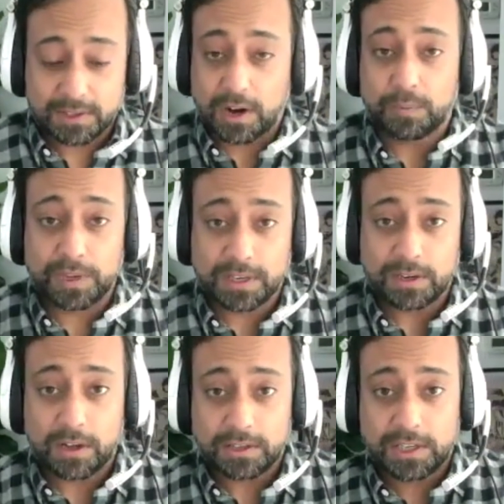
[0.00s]
start
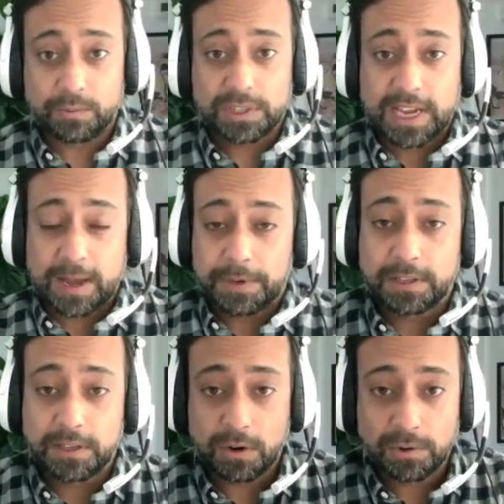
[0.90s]
with acknowledging what's
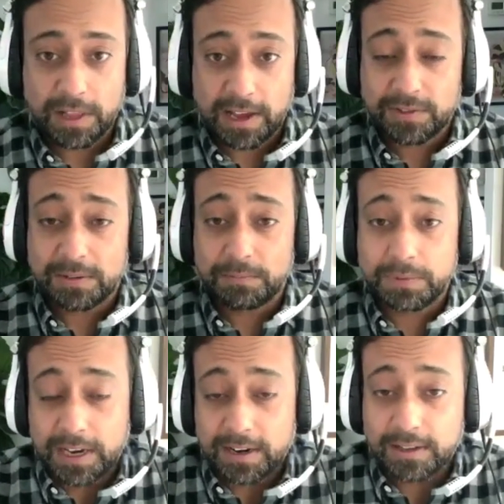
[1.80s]
happened in their own lives
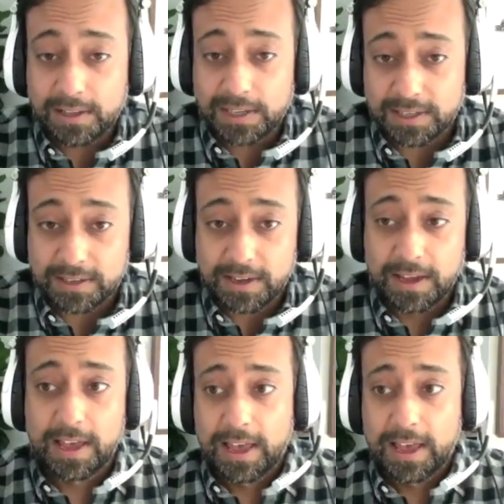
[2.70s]
and be there to listen.